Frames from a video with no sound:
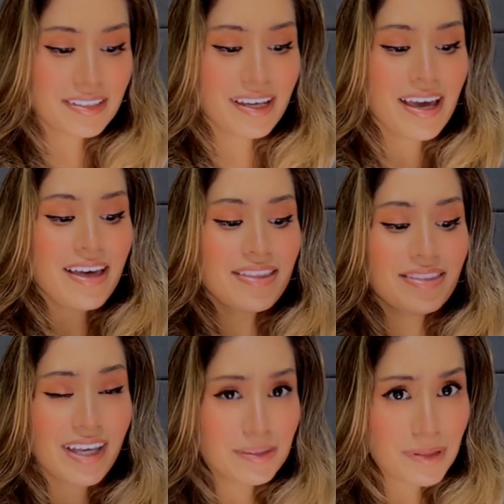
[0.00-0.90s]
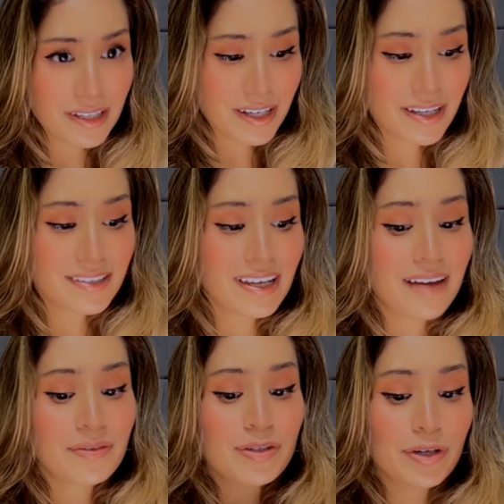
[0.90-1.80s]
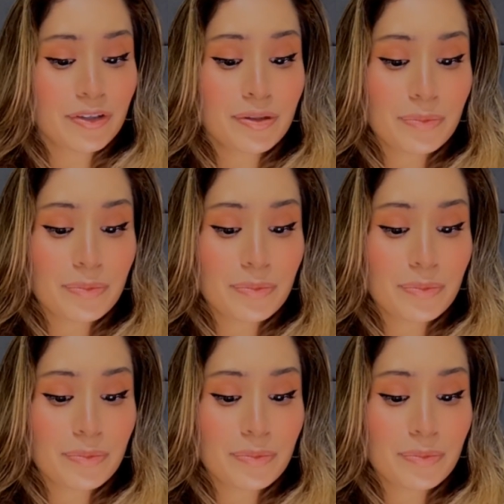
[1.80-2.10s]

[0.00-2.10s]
And that's because after Dr.